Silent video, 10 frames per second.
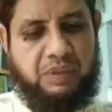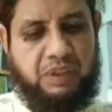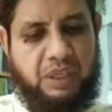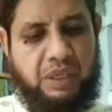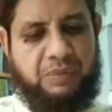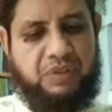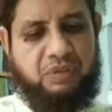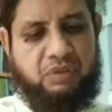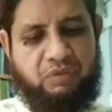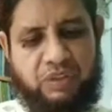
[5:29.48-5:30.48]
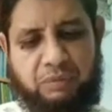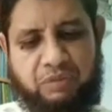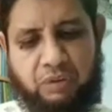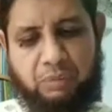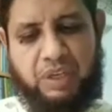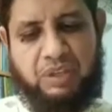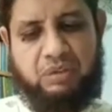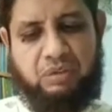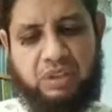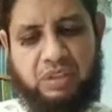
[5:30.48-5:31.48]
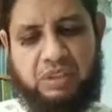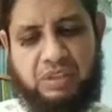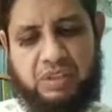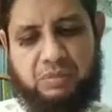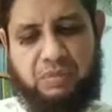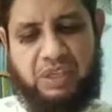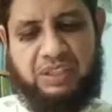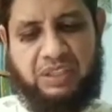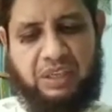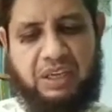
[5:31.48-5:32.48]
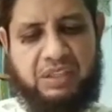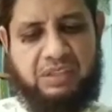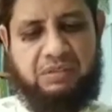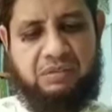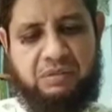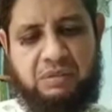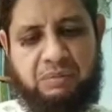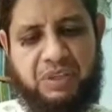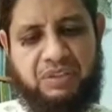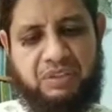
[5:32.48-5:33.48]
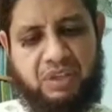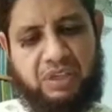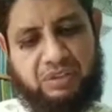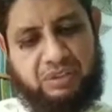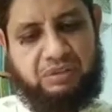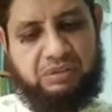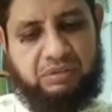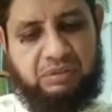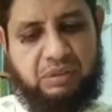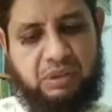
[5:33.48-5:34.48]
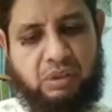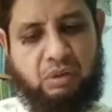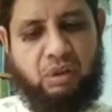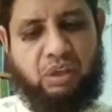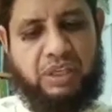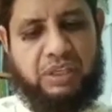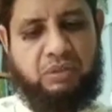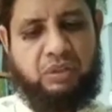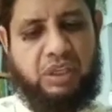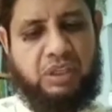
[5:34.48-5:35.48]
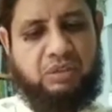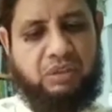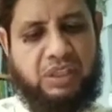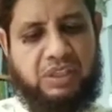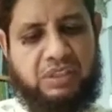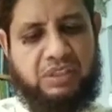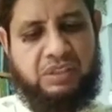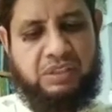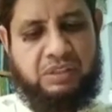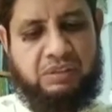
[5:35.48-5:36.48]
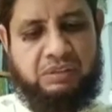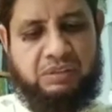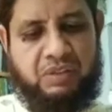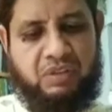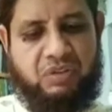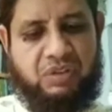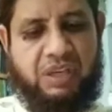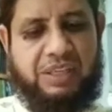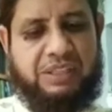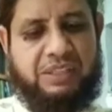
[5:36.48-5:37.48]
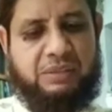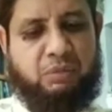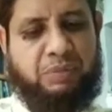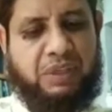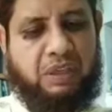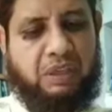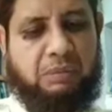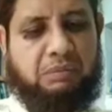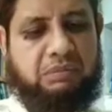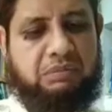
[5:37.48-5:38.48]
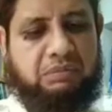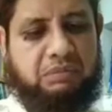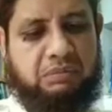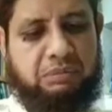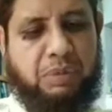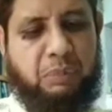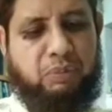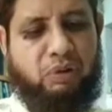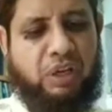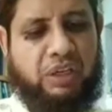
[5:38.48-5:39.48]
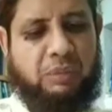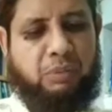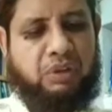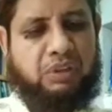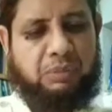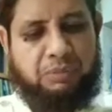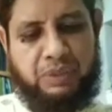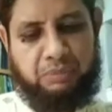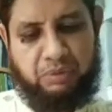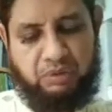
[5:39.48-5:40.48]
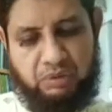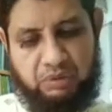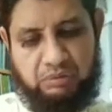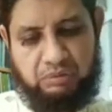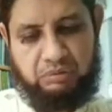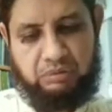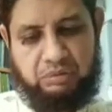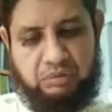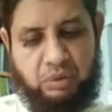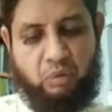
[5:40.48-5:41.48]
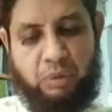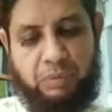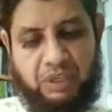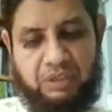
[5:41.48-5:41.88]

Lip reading: absence of information and smart class presentation, online education has started to become popular among the people. However,